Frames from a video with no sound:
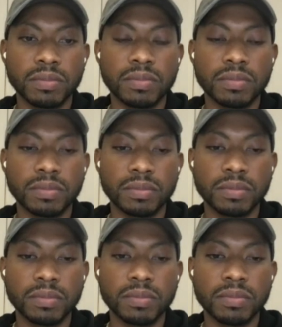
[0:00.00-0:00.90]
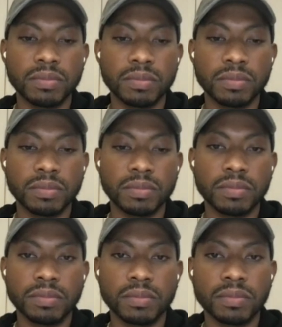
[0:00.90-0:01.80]

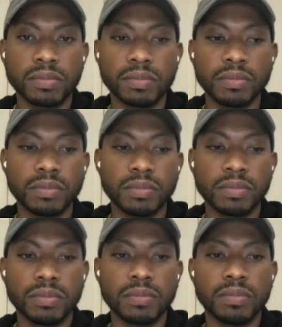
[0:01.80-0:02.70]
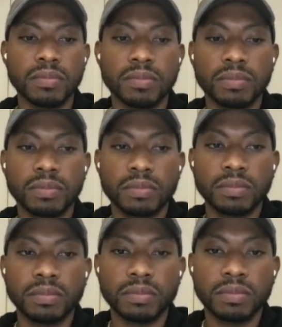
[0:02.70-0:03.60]

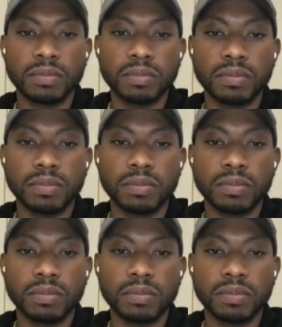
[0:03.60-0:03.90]
[no speech]